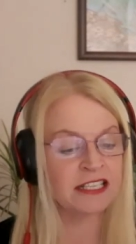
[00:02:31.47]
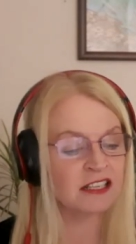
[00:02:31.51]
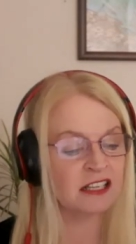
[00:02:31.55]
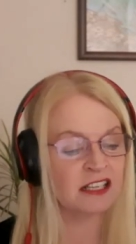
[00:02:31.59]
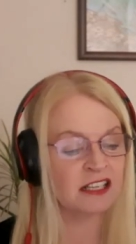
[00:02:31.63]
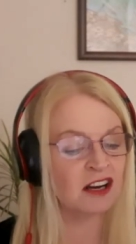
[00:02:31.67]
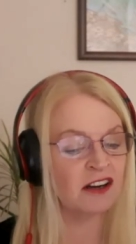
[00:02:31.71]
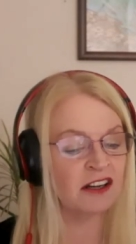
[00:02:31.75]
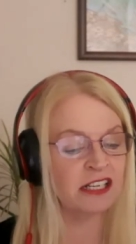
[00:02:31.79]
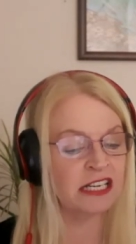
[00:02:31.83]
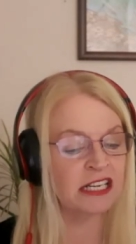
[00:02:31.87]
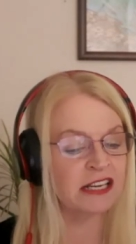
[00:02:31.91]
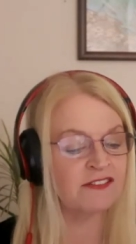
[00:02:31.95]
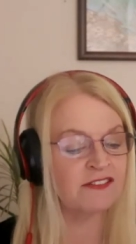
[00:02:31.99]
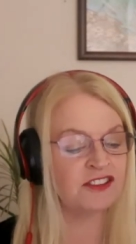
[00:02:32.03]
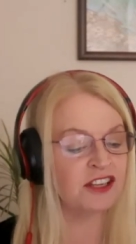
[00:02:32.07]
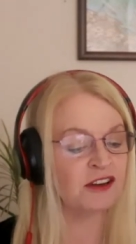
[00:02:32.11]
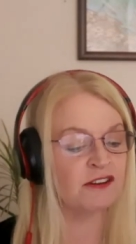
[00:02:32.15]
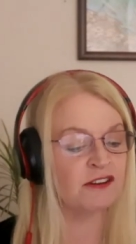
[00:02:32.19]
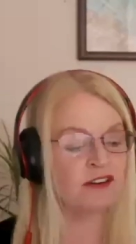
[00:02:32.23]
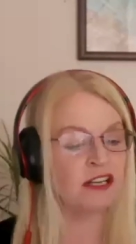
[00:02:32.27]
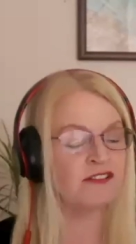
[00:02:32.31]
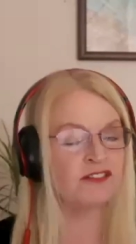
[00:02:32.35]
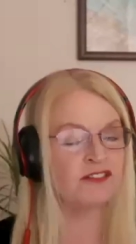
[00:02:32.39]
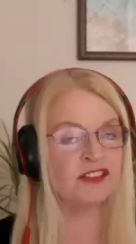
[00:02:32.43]
I
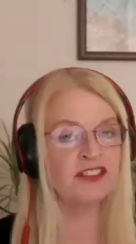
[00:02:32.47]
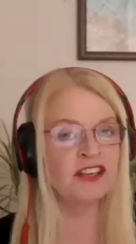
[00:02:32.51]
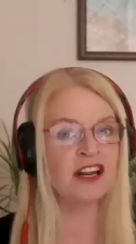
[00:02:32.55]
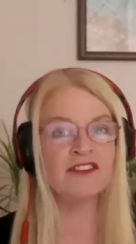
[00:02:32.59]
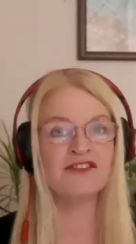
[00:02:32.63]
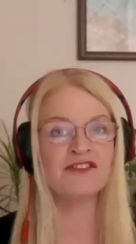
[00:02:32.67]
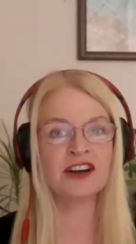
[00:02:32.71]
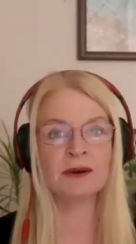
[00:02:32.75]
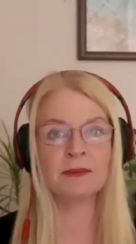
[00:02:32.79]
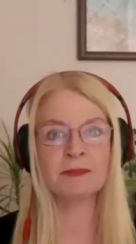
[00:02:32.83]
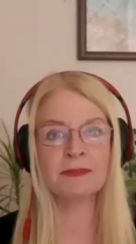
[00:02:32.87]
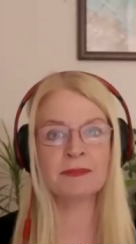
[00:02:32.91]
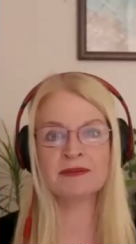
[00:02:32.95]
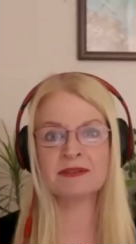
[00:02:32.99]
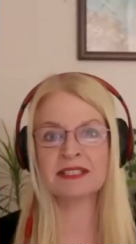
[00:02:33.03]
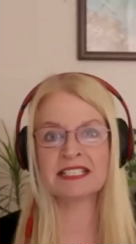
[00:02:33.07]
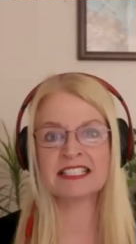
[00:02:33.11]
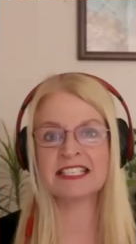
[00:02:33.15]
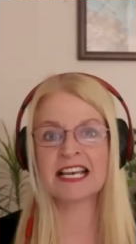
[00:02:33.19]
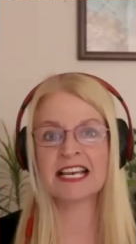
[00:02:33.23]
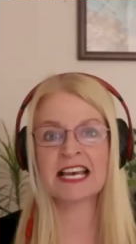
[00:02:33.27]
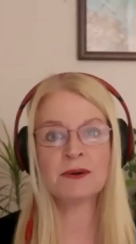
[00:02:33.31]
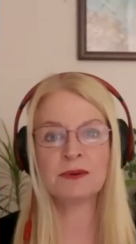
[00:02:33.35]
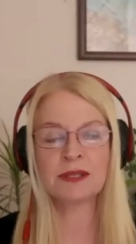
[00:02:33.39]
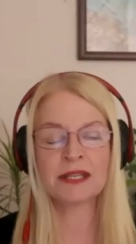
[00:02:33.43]
don't even know if I'll be able to
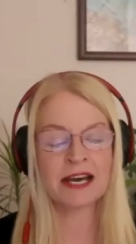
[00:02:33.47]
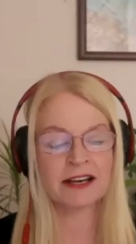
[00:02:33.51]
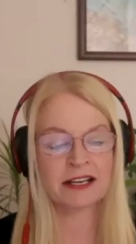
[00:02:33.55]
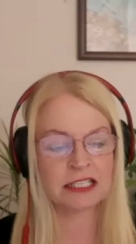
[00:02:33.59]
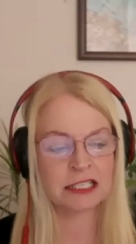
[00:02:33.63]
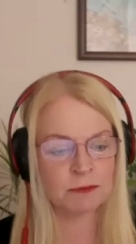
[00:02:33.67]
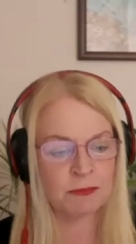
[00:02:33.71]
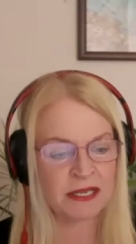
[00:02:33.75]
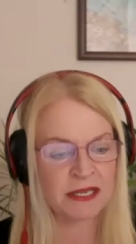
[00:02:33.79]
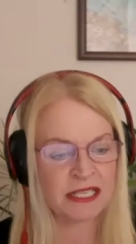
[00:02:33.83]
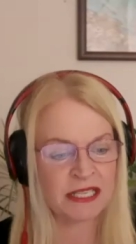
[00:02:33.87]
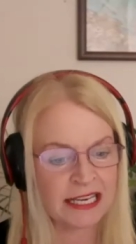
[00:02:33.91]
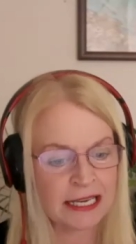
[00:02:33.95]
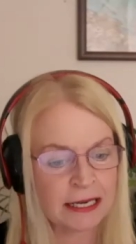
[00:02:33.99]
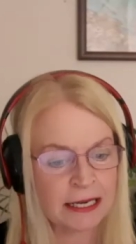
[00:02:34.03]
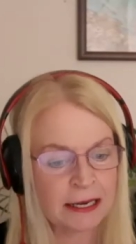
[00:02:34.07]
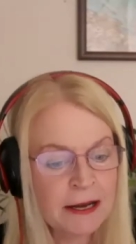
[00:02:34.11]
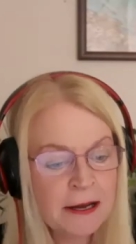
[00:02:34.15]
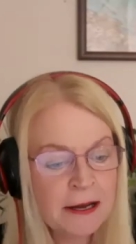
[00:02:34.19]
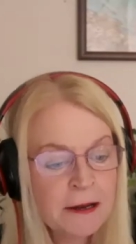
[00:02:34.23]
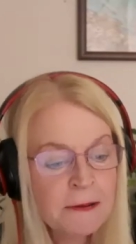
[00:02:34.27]
say it without spitting.